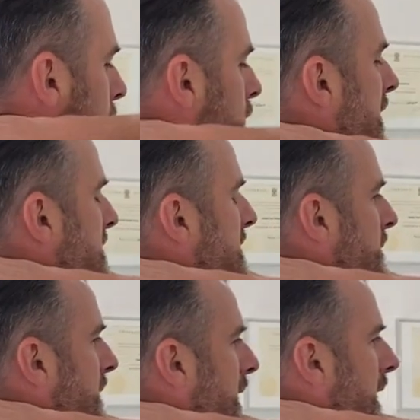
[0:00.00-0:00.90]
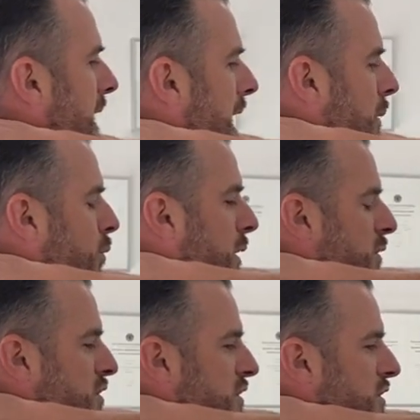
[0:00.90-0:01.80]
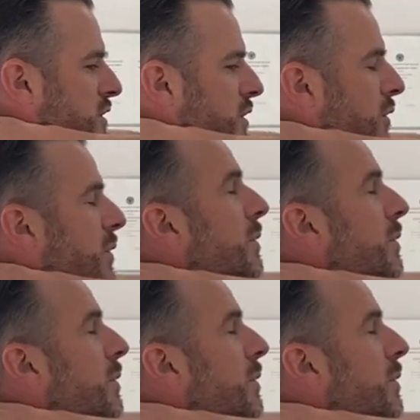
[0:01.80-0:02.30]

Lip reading: rest them there. And what I want you to do